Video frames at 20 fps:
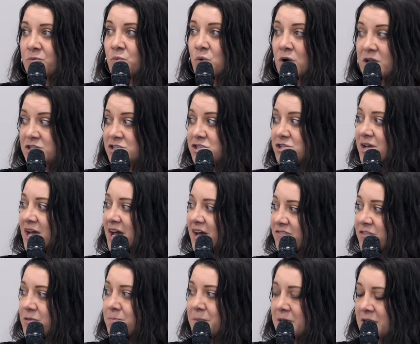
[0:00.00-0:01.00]
once you have
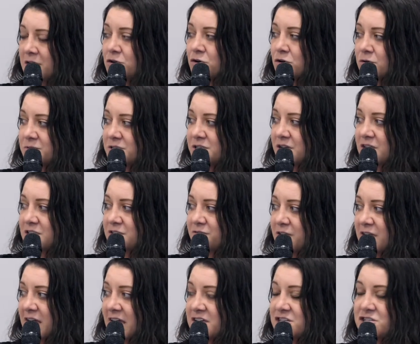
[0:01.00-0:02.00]
the B Corp
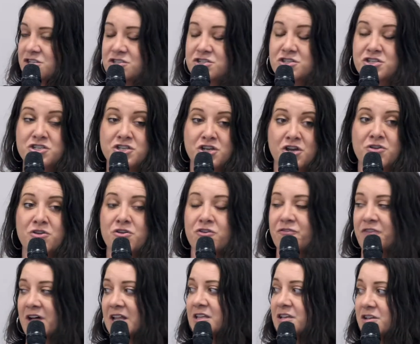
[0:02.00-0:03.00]
certification, to show your
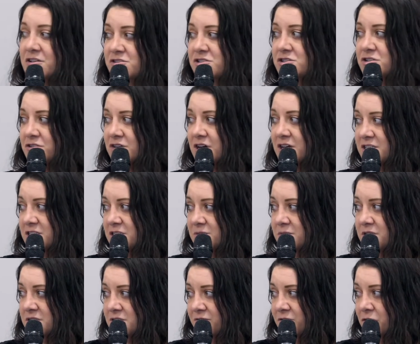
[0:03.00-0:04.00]
values to your
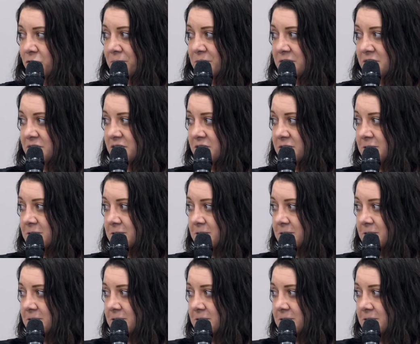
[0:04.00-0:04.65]
customers of your business.